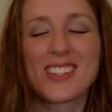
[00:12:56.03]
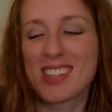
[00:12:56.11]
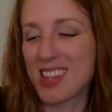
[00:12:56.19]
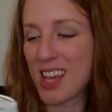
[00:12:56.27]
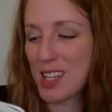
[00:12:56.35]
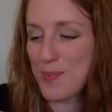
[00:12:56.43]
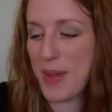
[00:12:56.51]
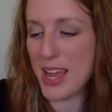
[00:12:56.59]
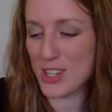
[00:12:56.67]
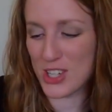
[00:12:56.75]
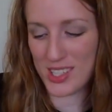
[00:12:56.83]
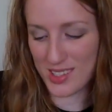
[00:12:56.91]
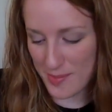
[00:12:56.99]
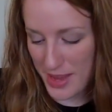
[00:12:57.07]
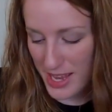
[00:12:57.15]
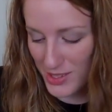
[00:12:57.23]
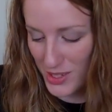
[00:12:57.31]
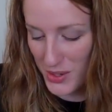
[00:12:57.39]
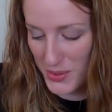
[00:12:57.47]
Seriously, that's magic
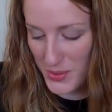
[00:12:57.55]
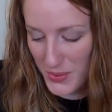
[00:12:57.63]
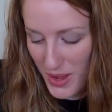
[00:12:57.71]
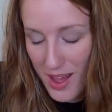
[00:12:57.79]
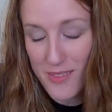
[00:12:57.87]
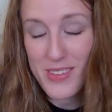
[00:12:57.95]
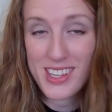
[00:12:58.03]
to me. So